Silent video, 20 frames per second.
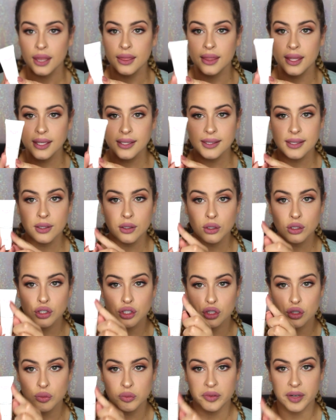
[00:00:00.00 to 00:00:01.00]
This little
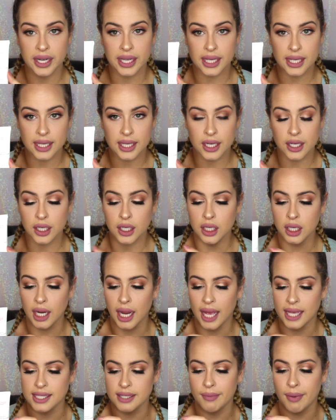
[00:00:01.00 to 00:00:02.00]
tube right here
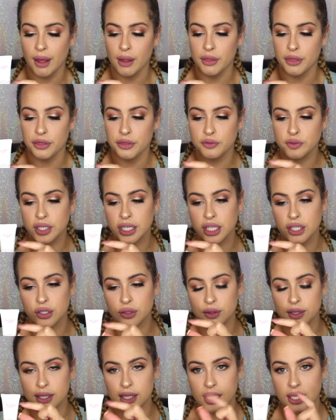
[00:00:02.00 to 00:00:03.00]
has about 3
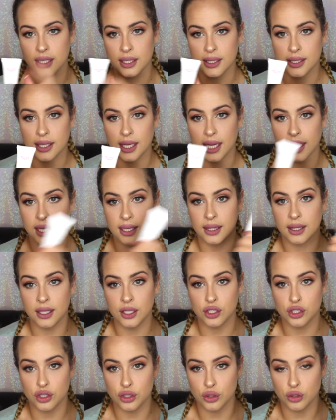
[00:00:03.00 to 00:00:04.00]
uses in
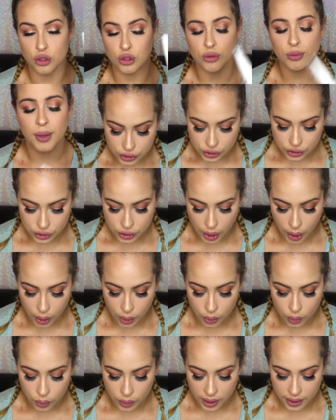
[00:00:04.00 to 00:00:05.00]
the tube.
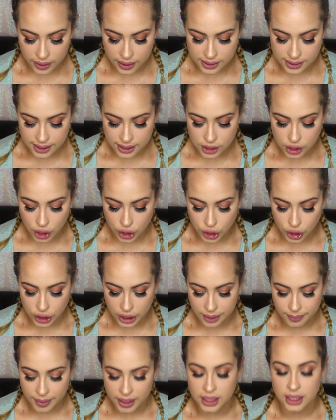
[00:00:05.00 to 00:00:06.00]
So this is
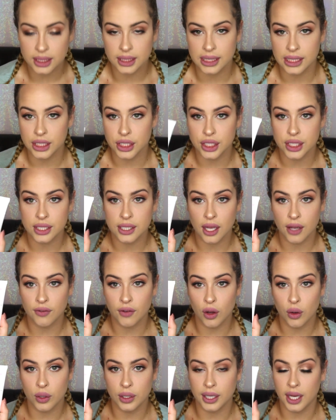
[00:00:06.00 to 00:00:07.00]
30 milliliters
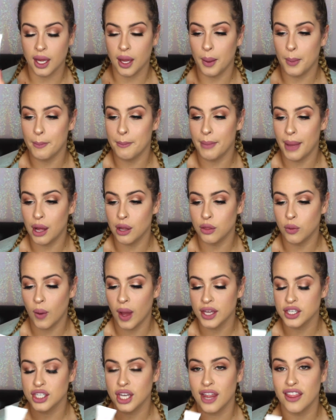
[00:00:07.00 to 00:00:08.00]
of coconut
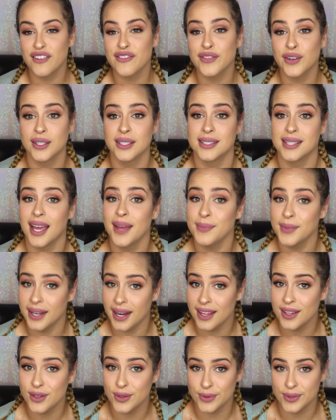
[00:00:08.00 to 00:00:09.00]
mouthwash. Now the first time that
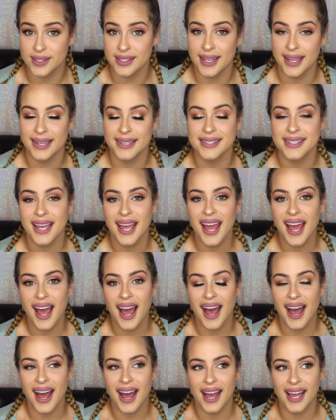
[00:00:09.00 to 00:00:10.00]
I used it,
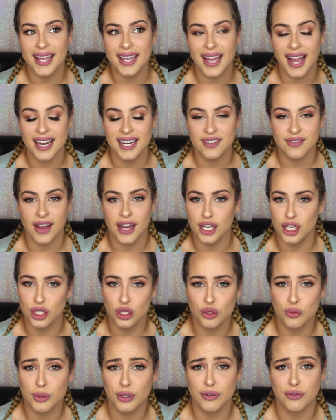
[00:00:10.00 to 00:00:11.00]
I kind of had a
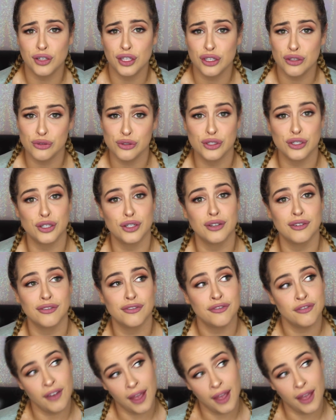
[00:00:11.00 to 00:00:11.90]
little bit of a user